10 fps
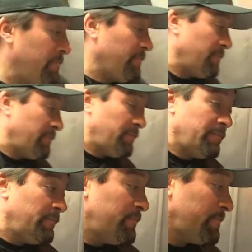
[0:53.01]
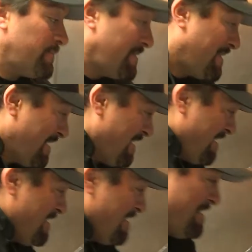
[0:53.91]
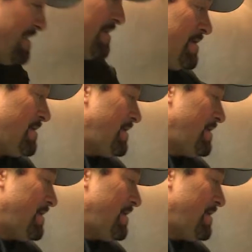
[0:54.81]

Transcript: name is uh, Jose Martinez. I met him